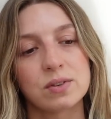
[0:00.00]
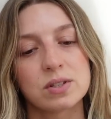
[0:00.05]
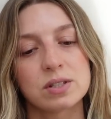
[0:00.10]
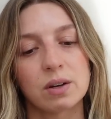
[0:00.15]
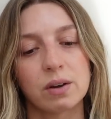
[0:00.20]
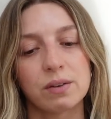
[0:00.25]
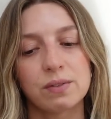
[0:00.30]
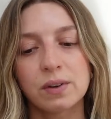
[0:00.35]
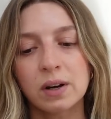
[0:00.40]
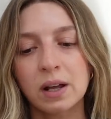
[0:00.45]
So
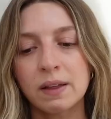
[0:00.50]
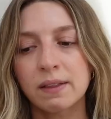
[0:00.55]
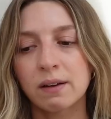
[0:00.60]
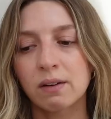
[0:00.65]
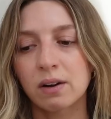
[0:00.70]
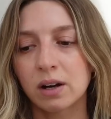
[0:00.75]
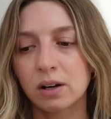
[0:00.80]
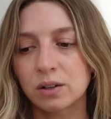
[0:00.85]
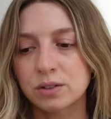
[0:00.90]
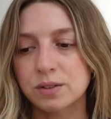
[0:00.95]
I feel like there
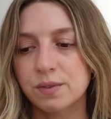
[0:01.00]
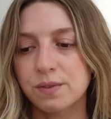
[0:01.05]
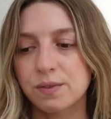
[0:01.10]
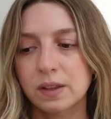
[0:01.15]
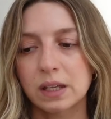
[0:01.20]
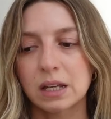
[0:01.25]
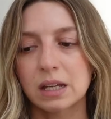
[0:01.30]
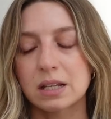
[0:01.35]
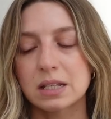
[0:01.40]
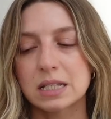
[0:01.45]
are a lot of
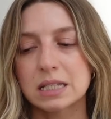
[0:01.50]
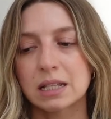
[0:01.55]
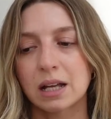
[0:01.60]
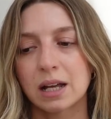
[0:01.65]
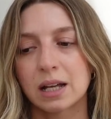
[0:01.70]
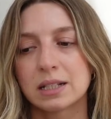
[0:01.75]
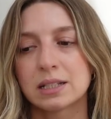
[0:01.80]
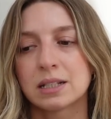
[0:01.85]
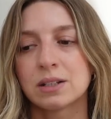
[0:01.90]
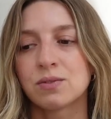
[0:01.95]
things that
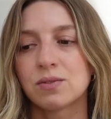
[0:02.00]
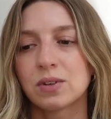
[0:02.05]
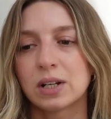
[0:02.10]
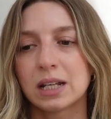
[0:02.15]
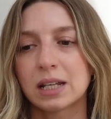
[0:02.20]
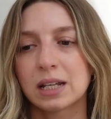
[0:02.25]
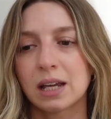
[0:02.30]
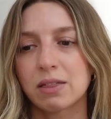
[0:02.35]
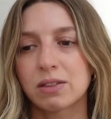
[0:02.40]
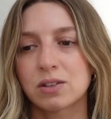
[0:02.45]
I didn't really
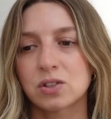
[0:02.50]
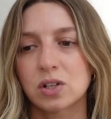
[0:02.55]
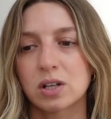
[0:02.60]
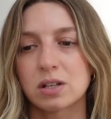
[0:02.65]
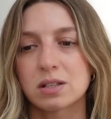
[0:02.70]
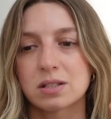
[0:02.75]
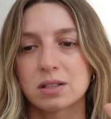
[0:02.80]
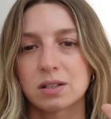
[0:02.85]
get the chance